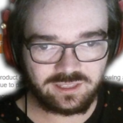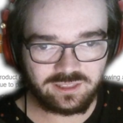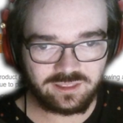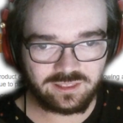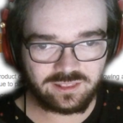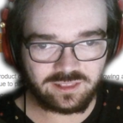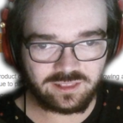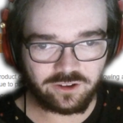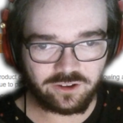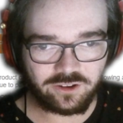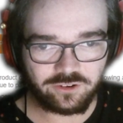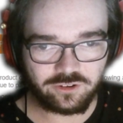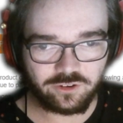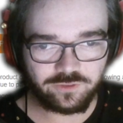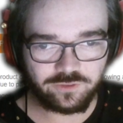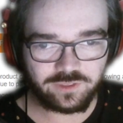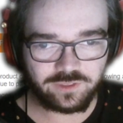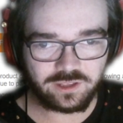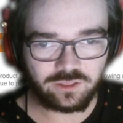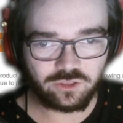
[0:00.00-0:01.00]
I don't know if
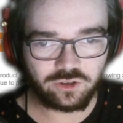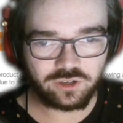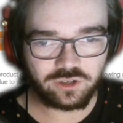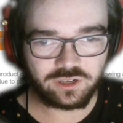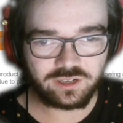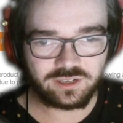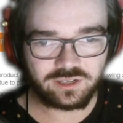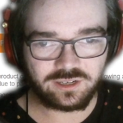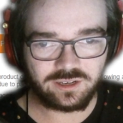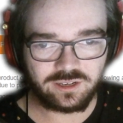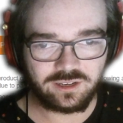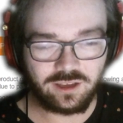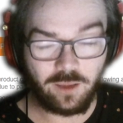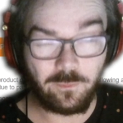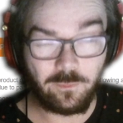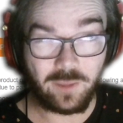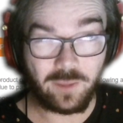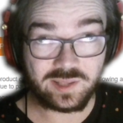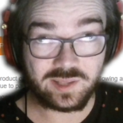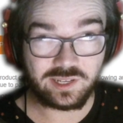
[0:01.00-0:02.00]
they look
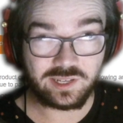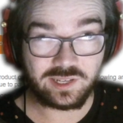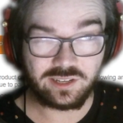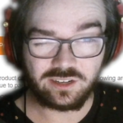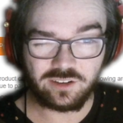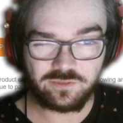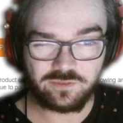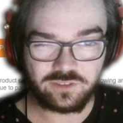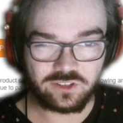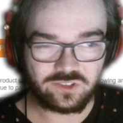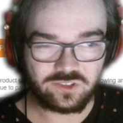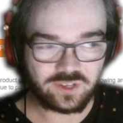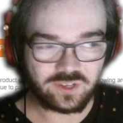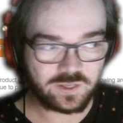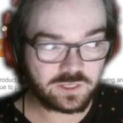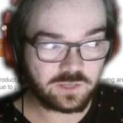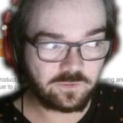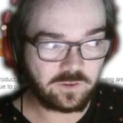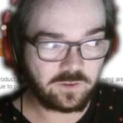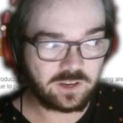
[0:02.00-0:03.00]
amazing enough to
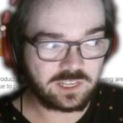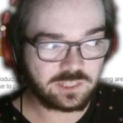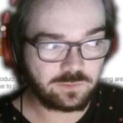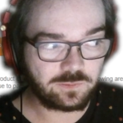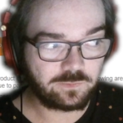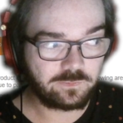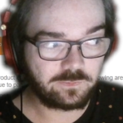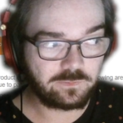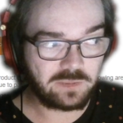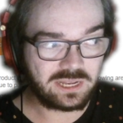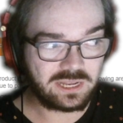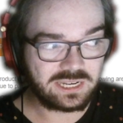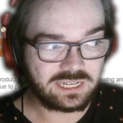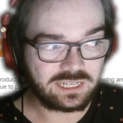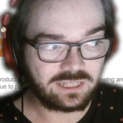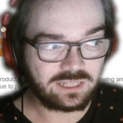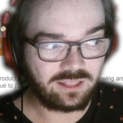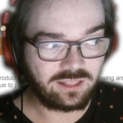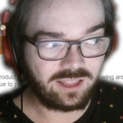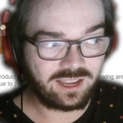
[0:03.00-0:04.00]
justify
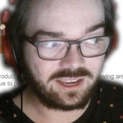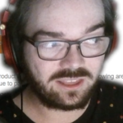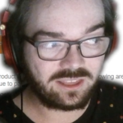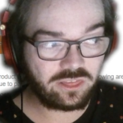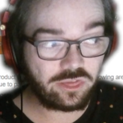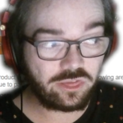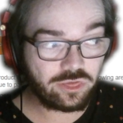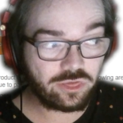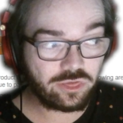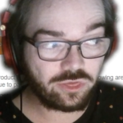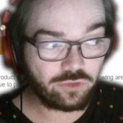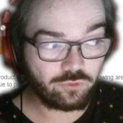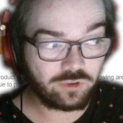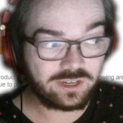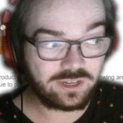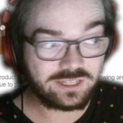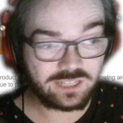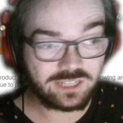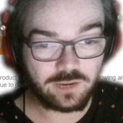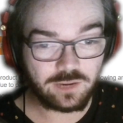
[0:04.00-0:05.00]
spending like 3
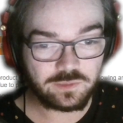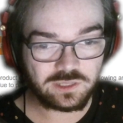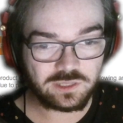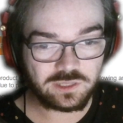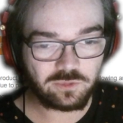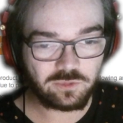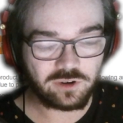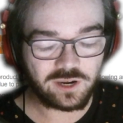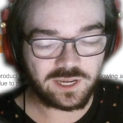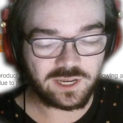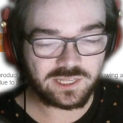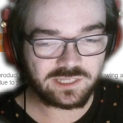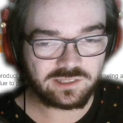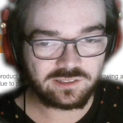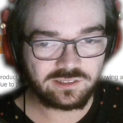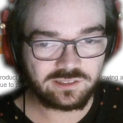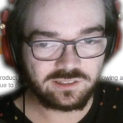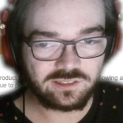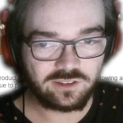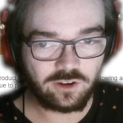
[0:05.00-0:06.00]
times the price
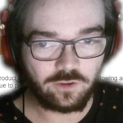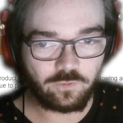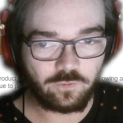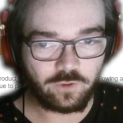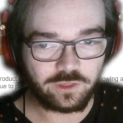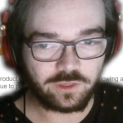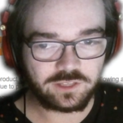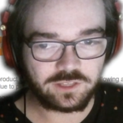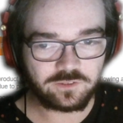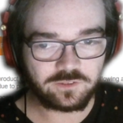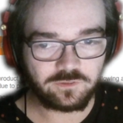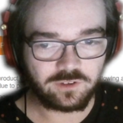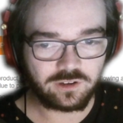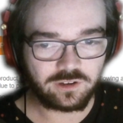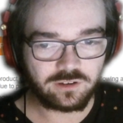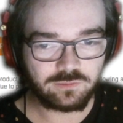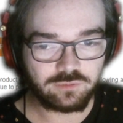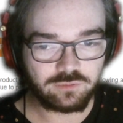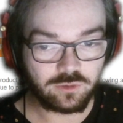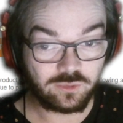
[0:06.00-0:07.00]
of what this figure
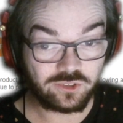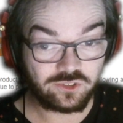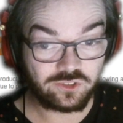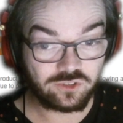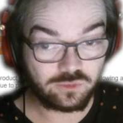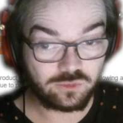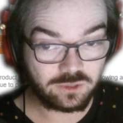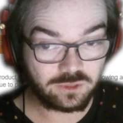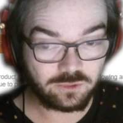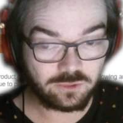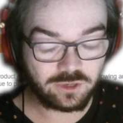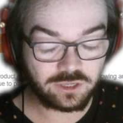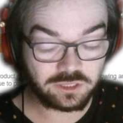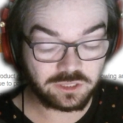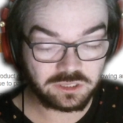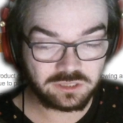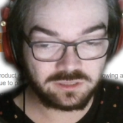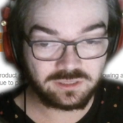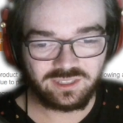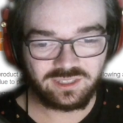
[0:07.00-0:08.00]
probably should be
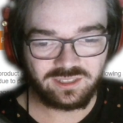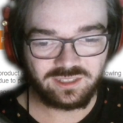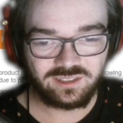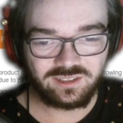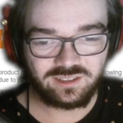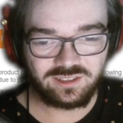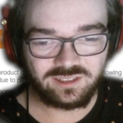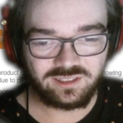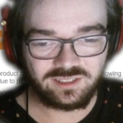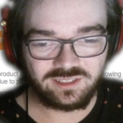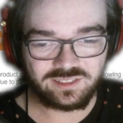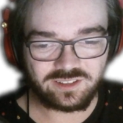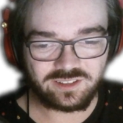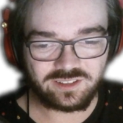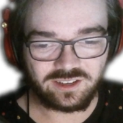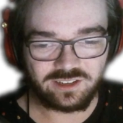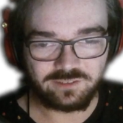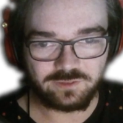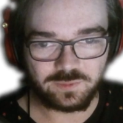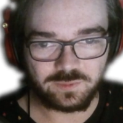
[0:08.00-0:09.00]
worth. It's
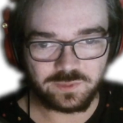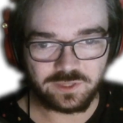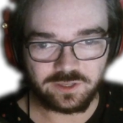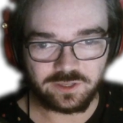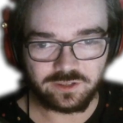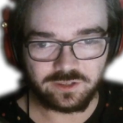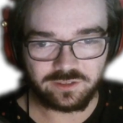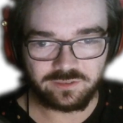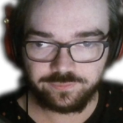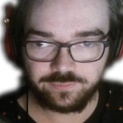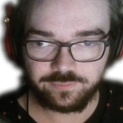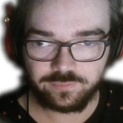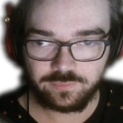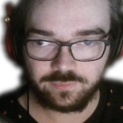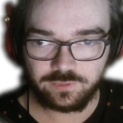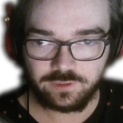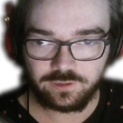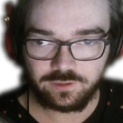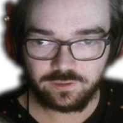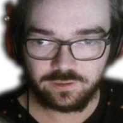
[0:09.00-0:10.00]
of absurd.
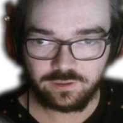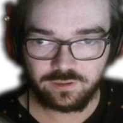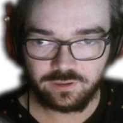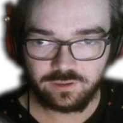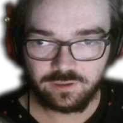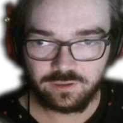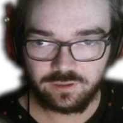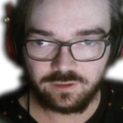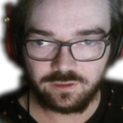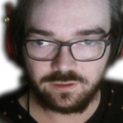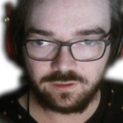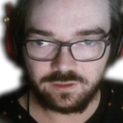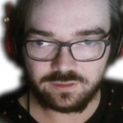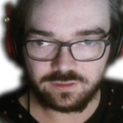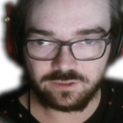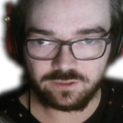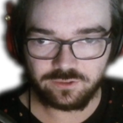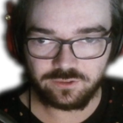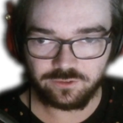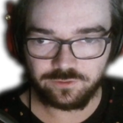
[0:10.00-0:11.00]
That's a
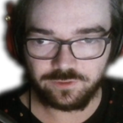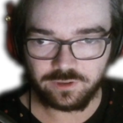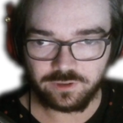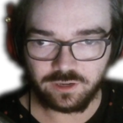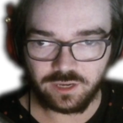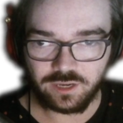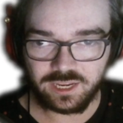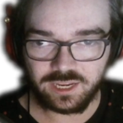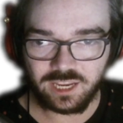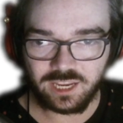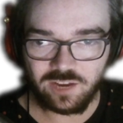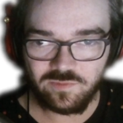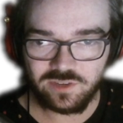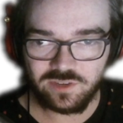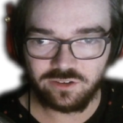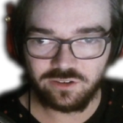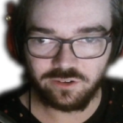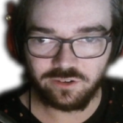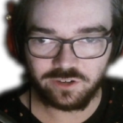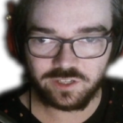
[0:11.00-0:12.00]
cool figure. I came in
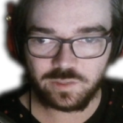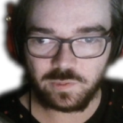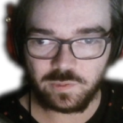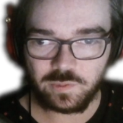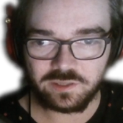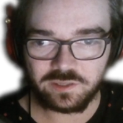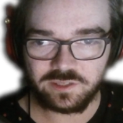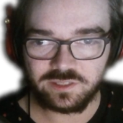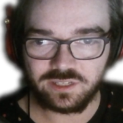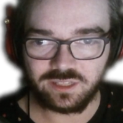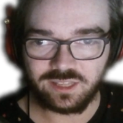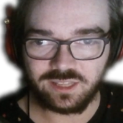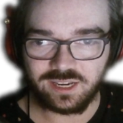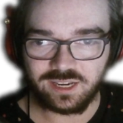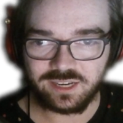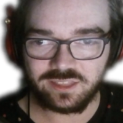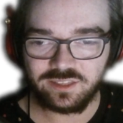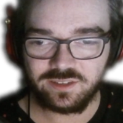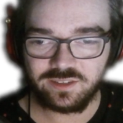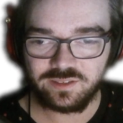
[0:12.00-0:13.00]
not expecting to
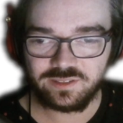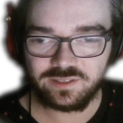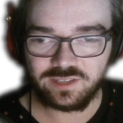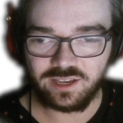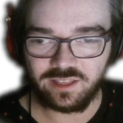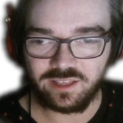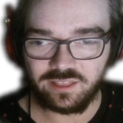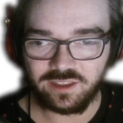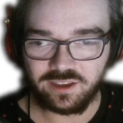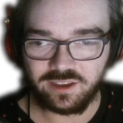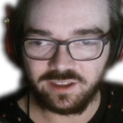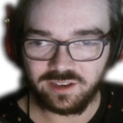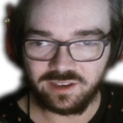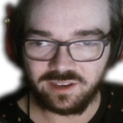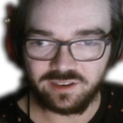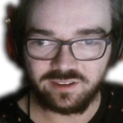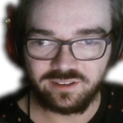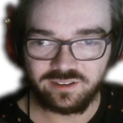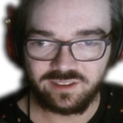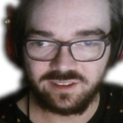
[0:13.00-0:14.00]
like this, and then
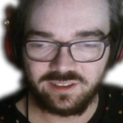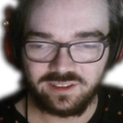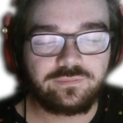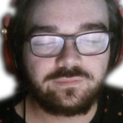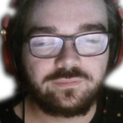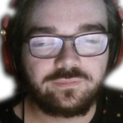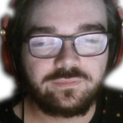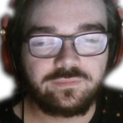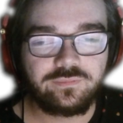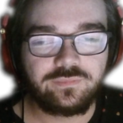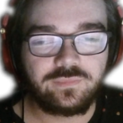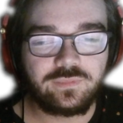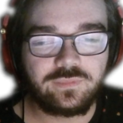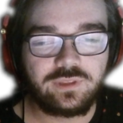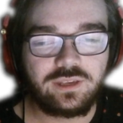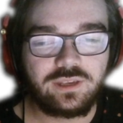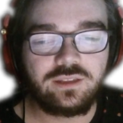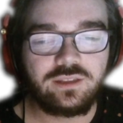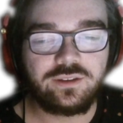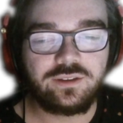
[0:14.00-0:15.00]

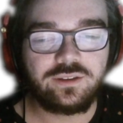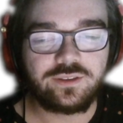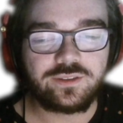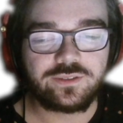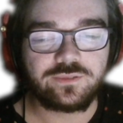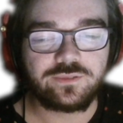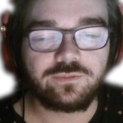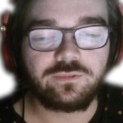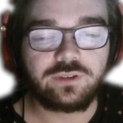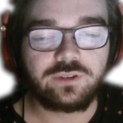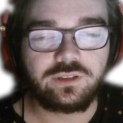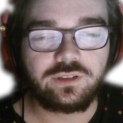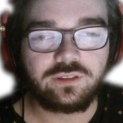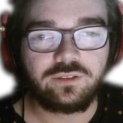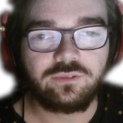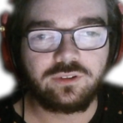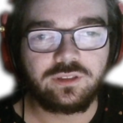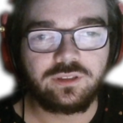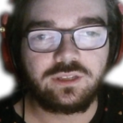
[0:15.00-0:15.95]
it is really, really